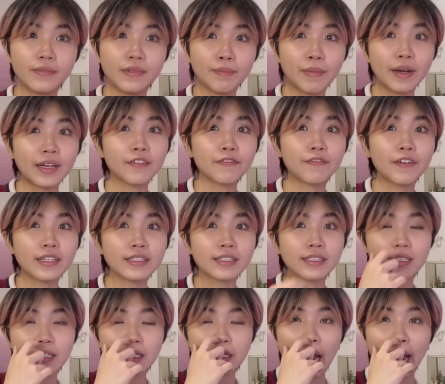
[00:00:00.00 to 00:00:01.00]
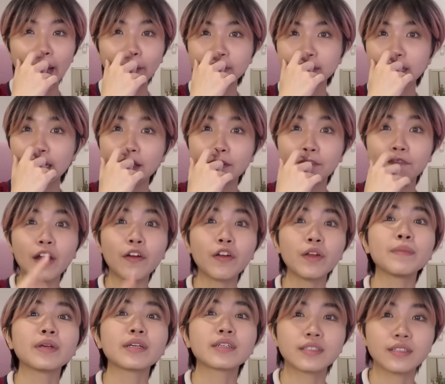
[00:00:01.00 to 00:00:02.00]
In my defense, I was getting very
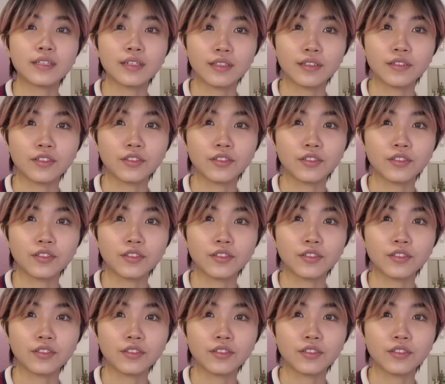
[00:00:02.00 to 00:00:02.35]
mixed signals,